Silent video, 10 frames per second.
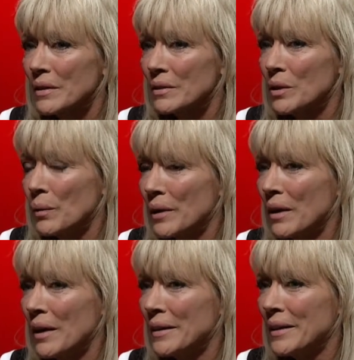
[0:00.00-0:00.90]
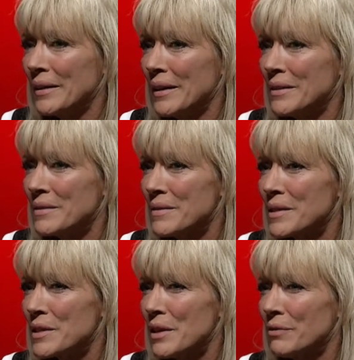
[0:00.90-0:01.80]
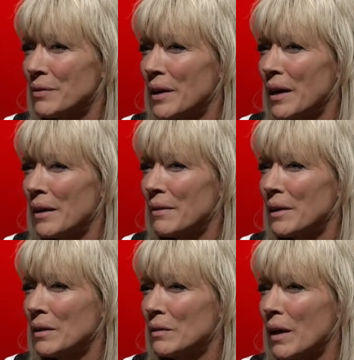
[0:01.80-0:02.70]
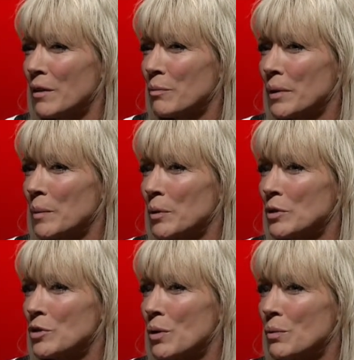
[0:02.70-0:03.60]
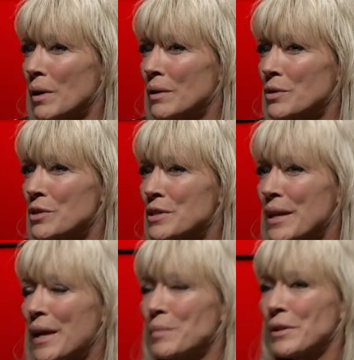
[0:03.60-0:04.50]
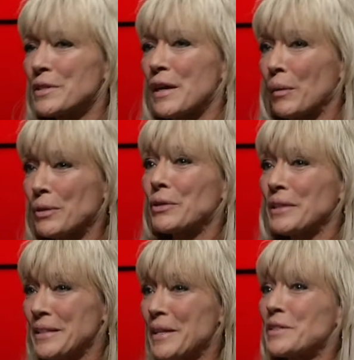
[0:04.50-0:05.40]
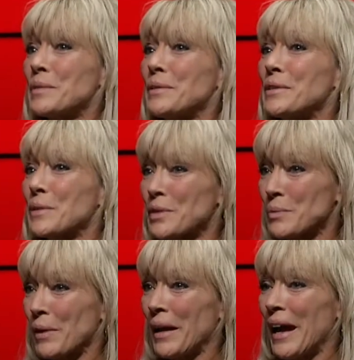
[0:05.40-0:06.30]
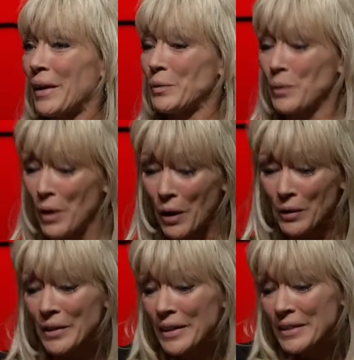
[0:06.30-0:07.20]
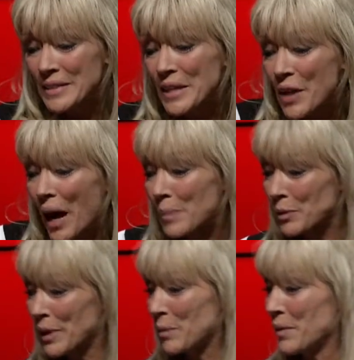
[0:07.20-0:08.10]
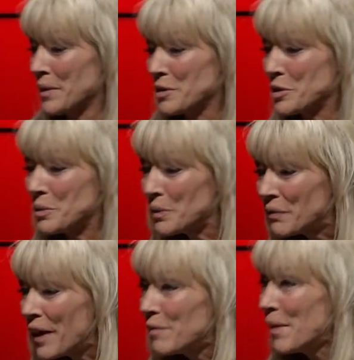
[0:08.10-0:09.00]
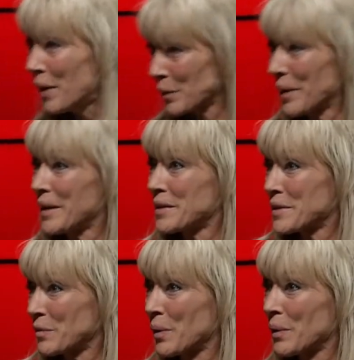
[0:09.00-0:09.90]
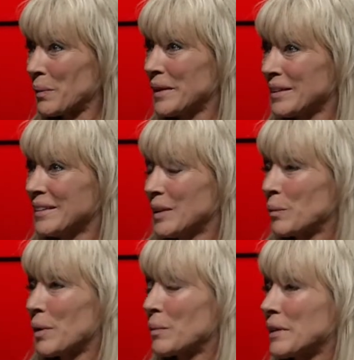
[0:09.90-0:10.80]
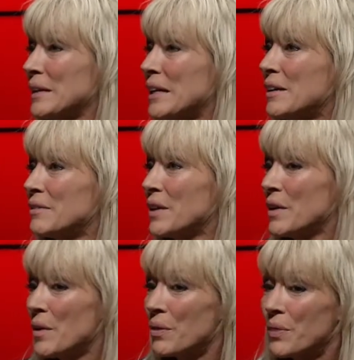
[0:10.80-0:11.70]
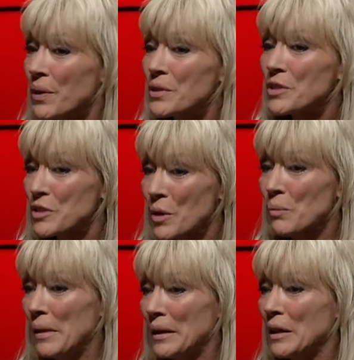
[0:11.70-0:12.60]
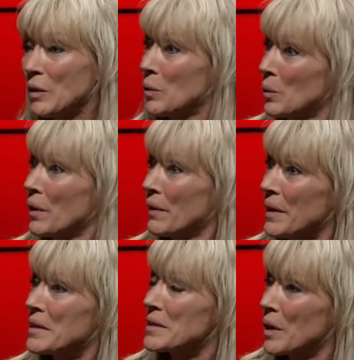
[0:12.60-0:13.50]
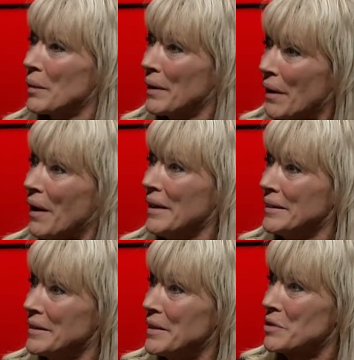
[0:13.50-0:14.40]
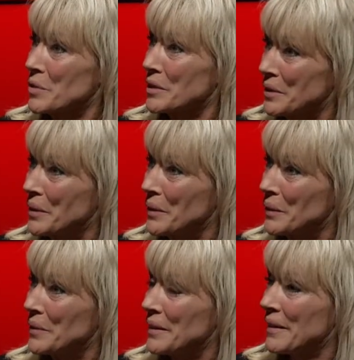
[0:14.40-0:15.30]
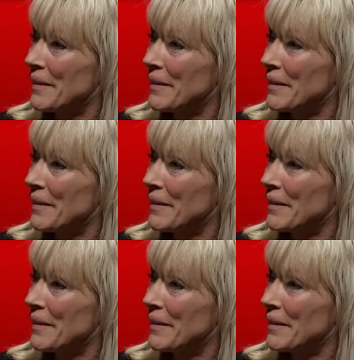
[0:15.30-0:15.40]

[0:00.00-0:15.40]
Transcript: going on, and and stuff I think a lot of people don't understand because Albuquerque tends to be so spread out and we all tend to operate within a two to five mile radius of where we, where mm -hmm. we live. There's so many cool things going on in District yeah. 2 yeah.